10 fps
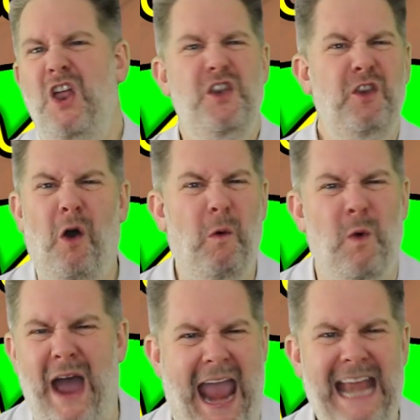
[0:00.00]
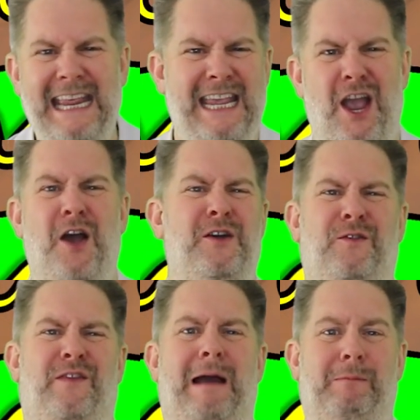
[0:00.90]
Not what any young
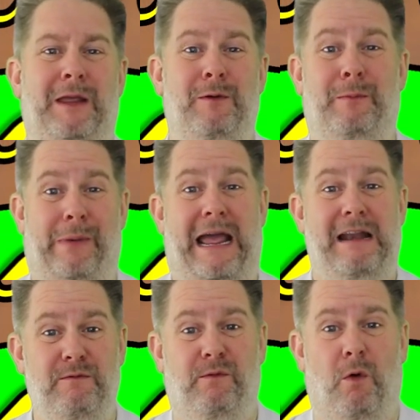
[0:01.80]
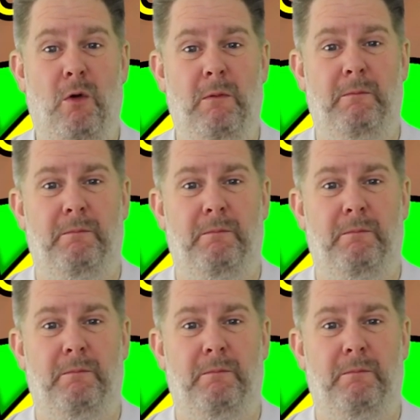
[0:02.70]
family would plan for.